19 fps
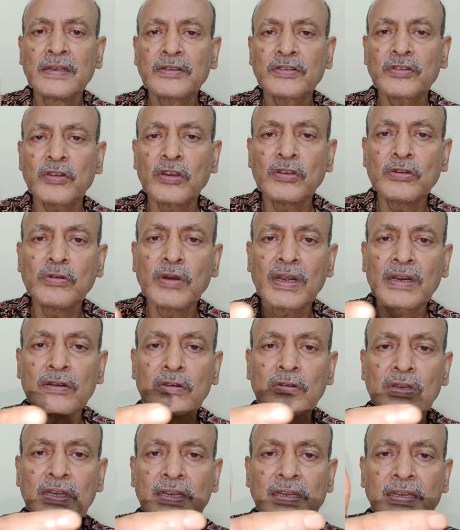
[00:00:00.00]
So you are
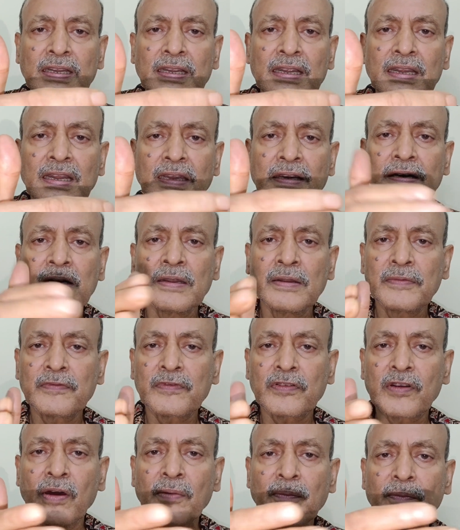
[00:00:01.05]
rotating it
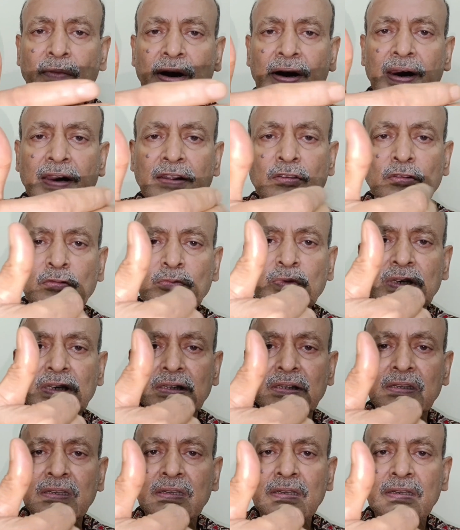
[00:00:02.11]
from A to B.
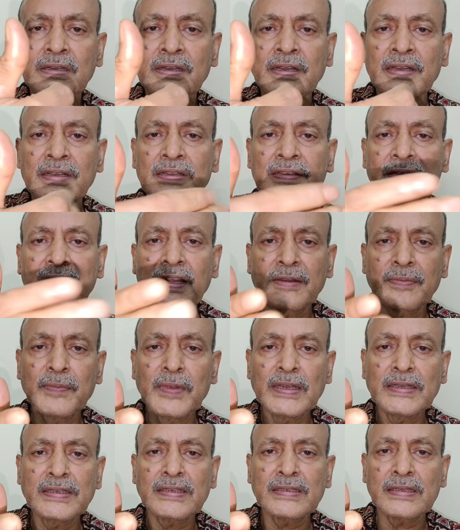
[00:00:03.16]
That
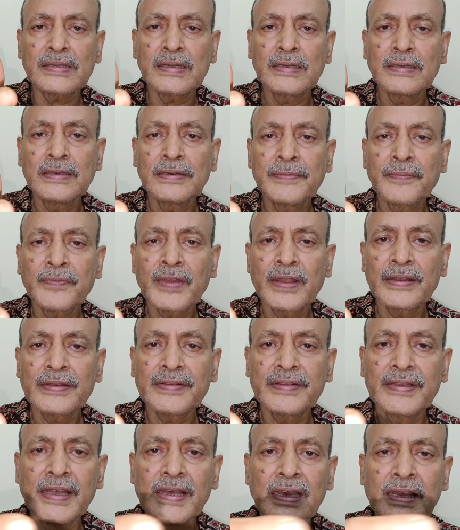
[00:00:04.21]
means
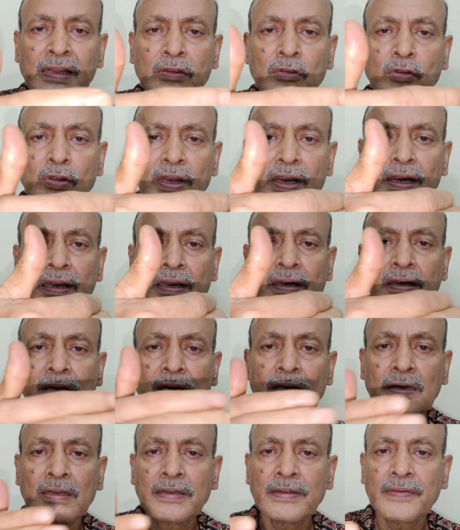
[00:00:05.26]
they rotate
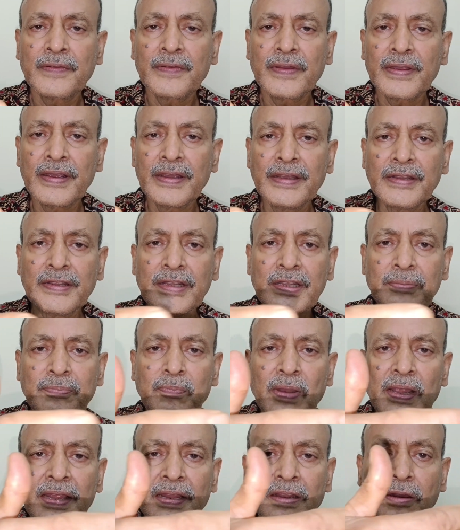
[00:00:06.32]
in the
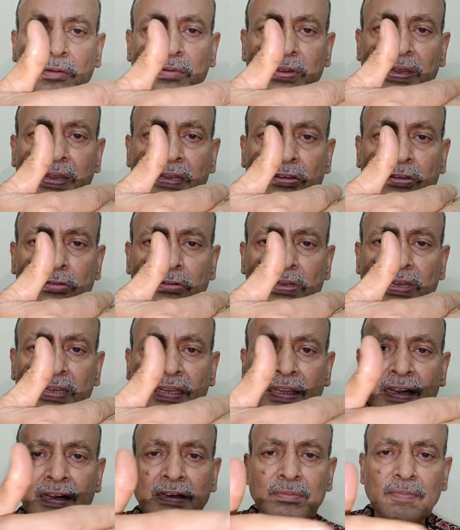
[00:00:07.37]
plane of A
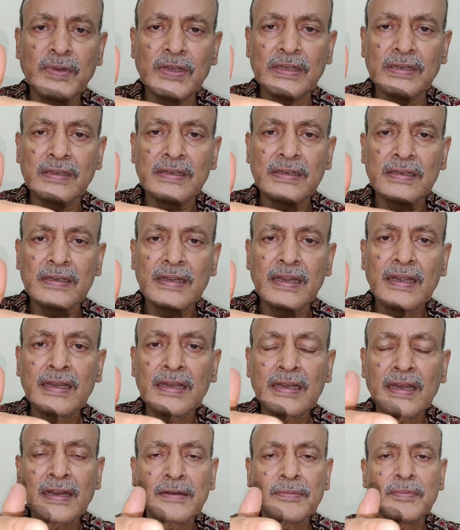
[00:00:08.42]
and B.
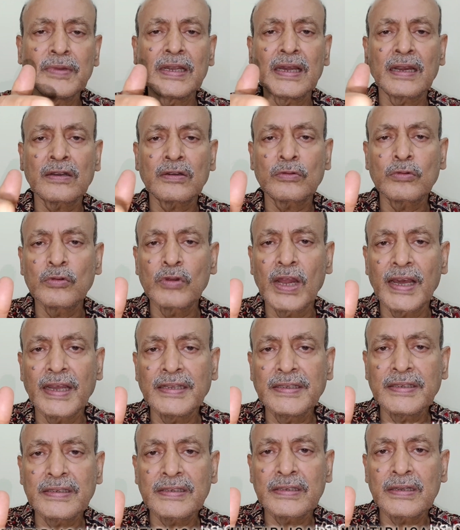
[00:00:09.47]
A and B are two
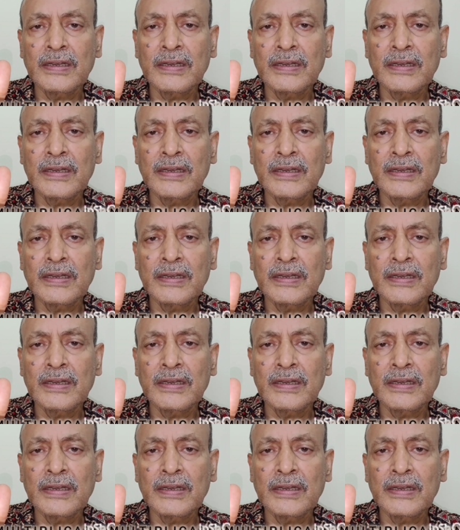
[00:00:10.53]
lines,